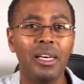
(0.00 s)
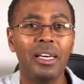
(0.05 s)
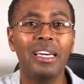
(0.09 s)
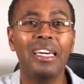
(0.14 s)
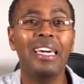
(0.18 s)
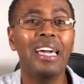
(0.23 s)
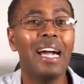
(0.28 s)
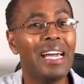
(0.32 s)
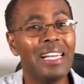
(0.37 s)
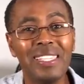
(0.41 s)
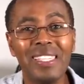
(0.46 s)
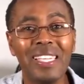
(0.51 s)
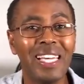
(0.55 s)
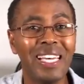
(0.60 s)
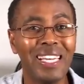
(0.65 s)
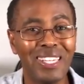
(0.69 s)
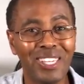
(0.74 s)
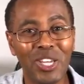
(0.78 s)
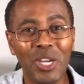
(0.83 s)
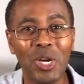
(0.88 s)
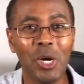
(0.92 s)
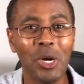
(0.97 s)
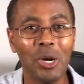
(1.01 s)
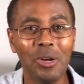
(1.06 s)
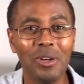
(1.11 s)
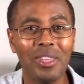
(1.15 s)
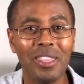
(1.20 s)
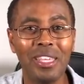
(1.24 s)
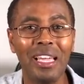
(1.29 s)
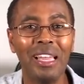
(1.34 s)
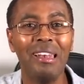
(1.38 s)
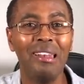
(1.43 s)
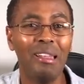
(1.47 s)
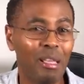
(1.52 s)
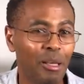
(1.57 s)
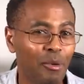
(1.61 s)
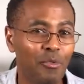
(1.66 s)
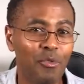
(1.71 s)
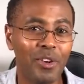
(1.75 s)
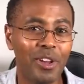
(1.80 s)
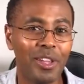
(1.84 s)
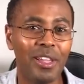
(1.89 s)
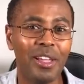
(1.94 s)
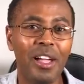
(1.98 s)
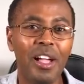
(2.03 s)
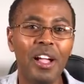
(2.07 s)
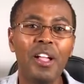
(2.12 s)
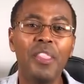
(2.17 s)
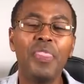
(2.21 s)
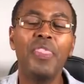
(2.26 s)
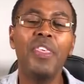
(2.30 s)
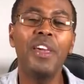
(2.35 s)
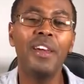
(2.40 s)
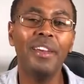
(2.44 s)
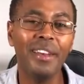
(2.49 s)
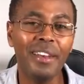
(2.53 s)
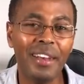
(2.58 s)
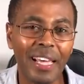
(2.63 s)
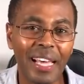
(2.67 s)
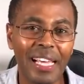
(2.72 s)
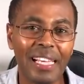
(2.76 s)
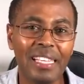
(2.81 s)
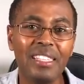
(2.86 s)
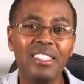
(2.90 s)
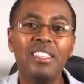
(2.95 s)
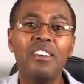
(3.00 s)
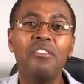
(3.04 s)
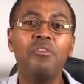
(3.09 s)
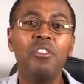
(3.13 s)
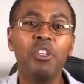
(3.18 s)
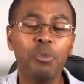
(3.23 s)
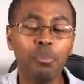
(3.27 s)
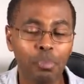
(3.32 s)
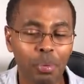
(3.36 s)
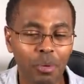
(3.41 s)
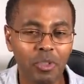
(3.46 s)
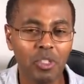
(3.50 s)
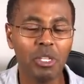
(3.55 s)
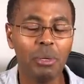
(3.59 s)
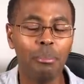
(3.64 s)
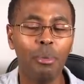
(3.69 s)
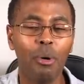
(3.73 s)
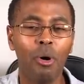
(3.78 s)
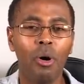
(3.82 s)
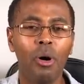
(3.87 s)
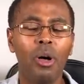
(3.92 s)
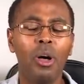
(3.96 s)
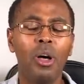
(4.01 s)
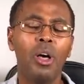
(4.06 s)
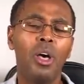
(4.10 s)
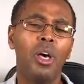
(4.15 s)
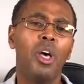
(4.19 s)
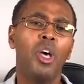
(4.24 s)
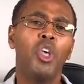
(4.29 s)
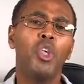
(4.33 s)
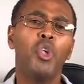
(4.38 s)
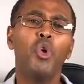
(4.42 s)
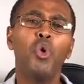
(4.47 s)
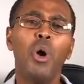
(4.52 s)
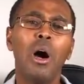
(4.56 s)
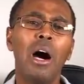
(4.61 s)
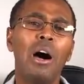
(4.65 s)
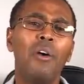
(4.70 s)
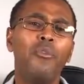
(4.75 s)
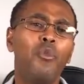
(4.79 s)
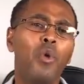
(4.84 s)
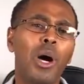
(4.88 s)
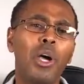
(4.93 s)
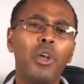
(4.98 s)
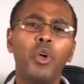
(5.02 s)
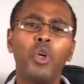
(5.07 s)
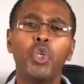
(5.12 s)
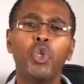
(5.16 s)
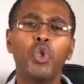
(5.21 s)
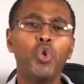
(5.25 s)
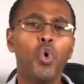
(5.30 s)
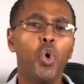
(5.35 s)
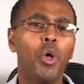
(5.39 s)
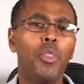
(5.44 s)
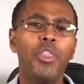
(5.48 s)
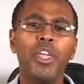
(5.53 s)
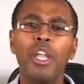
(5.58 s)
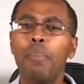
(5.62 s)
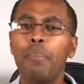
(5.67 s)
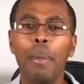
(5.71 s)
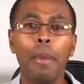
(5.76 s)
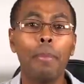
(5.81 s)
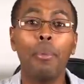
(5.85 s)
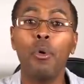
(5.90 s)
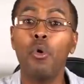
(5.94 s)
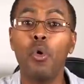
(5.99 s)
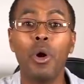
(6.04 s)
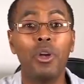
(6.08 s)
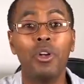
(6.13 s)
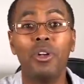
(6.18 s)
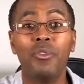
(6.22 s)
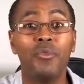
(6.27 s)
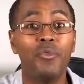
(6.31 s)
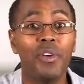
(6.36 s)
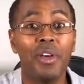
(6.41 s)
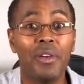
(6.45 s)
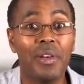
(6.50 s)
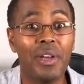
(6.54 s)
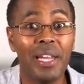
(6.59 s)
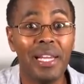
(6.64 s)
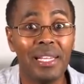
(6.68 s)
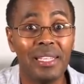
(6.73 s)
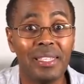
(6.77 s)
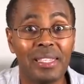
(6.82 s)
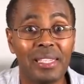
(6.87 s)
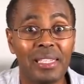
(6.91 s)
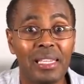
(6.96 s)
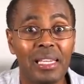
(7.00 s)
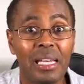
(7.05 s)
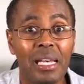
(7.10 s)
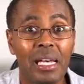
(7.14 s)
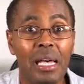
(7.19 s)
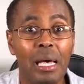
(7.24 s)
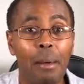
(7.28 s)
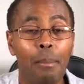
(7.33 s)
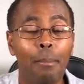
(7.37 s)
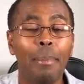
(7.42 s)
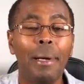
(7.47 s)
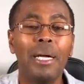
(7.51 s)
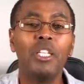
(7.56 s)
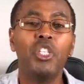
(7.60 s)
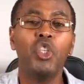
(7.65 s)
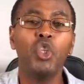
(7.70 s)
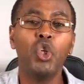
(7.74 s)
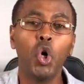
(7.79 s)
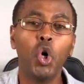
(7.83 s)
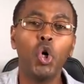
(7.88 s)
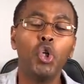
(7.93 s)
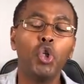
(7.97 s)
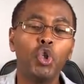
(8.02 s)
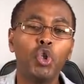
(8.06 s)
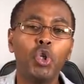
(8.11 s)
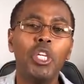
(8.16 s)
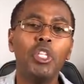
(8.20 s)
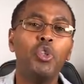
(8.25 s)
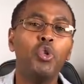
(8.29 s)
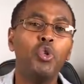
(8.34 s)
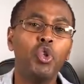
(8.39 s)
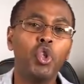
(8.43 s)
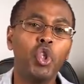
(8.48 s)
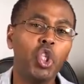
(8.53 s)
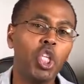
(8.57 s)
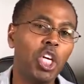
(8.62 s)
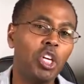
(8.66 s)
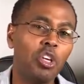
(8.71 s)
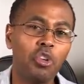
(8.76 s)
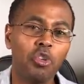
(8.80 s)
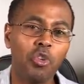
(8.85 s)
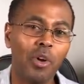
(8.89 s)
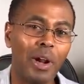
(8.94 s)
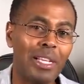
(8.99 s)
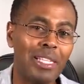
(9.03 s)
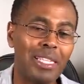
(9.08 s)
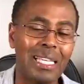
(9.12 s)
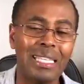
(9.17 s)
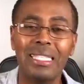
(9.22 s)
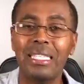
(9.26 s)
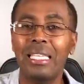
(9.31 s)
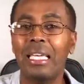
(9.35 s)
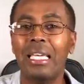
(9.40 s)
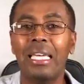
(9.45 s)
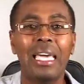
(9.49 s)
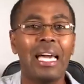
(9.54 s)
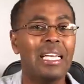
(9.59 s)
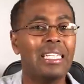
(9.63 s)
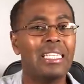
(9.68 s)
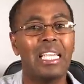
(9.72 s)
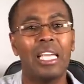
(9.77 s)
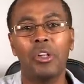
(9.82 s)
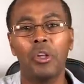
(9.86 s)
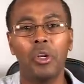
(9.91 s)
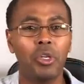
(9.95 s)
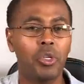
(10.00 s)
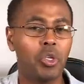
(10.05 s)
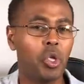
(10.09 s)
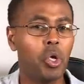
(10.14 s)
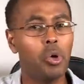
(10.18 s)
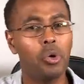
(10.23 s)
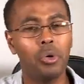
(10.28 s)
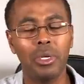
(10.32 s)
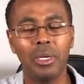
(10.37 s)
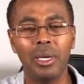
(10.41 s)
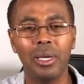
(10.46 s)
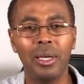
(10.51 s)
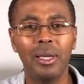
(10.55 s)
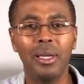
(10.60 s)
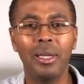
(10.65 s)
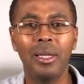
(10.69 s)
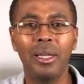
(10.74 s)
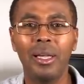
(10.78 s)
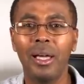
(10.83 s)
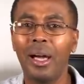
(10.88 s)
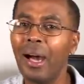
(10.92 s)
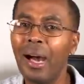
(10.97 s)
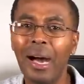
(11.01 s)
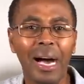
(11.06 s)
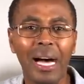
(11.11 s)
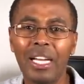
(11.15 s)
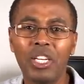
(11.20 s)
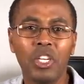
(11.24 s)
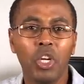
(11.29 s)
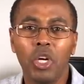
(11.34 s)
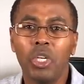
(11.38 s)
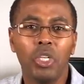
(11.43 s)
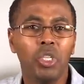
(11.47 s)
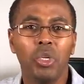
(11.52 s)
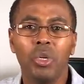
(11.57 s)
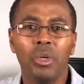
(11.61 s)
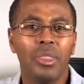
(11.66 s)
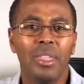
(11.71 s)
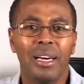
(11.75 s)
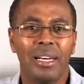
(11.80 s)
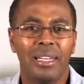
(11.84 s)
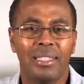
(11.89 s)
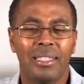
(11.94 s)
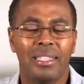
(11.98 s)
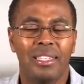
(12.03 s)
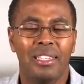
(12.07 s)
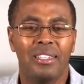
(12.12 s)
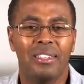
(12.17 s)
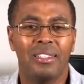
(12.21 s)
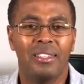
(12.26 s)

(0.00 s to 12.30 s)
Guys are good. They are lovely. They are nice. They are responsible. You have one or two or three people who are not very nice. But don't try to generalize and say guys are not good. Uh-uh, don't do that.